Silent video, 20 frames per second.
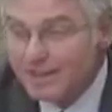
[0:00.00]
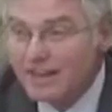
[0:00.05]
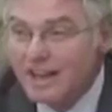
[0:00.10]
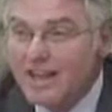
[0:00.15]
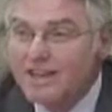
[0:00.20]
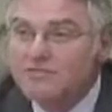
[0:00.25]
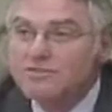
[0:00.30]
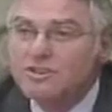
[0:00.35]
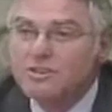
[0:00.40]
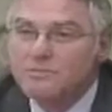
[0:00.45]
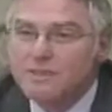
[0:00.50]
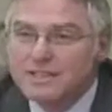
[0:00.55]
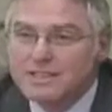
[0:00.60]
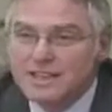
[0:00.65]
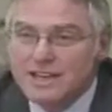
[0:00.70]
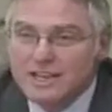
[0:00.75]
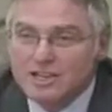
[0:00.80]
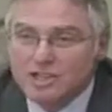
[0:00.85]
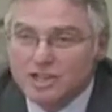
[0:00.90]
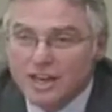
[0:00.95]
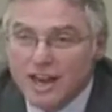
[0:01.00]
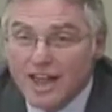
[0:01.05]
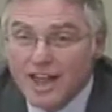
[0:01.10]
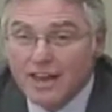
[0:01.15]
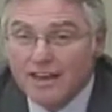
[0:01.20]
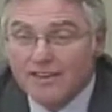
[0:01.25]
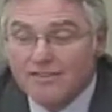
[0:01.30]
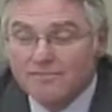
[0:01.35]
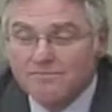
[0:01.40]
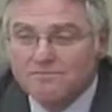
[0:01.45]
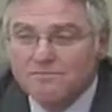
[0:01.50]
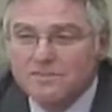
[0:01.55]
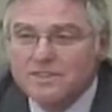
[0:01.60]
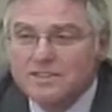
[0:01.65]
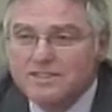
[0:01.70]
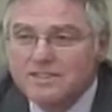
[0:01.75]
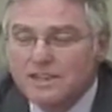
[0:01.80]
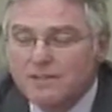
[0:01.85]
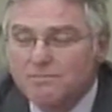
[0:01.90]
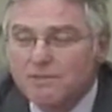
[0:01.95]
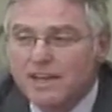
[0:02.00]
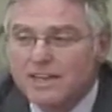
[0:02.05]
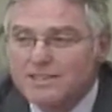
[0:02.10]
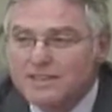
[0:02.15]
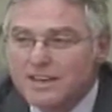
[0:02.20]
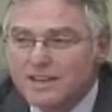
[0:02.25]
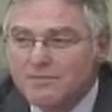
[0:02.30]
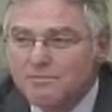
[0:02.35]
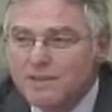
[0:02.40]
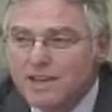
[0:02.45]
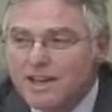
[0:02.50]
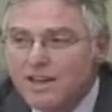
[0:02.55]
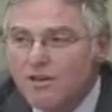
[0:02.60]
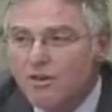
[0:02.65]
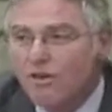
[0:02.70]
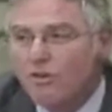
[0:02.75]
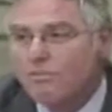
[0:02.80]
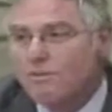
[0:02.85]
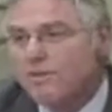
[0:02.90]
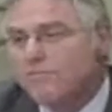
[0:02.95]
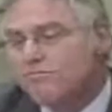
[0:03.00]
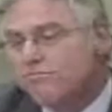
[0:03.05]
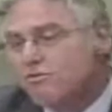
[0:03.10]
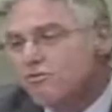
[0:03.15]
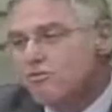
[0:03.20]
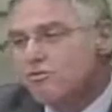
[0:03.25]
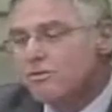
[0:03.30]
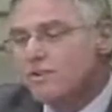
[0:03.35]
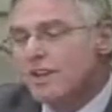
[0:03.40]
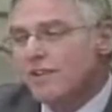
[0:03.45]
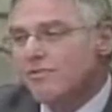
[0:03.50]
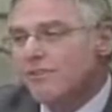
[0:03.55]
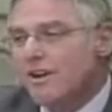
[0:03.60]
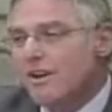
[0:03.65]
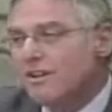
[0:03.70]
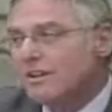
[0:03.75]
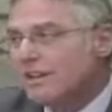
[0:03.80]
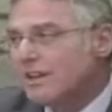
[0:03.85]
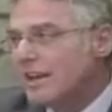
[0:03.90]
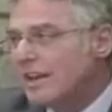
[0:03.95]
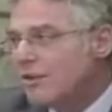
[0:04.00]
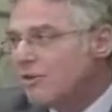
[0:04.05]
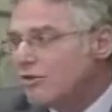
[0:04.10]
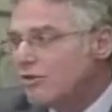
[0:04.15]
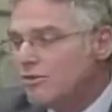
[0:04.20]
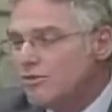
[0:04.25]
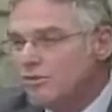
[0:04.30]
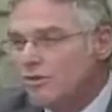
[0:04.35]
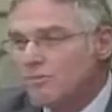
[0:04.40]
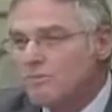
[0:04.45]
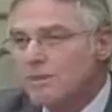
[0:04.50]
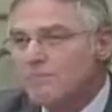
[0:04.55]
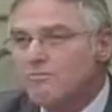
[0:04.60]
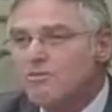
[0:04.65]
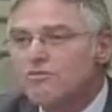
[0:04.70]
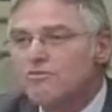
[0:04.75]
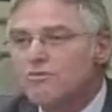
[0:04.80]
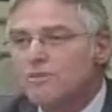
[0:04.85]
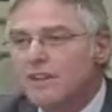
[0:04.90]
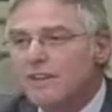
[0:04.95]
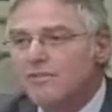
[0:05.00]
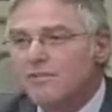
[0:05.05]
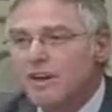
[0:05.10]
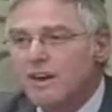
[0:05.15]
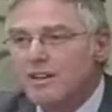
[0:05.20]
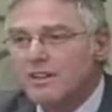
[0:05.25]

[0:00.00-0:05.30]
We believe that a balanced strengthening of the sentences will send out a clear message.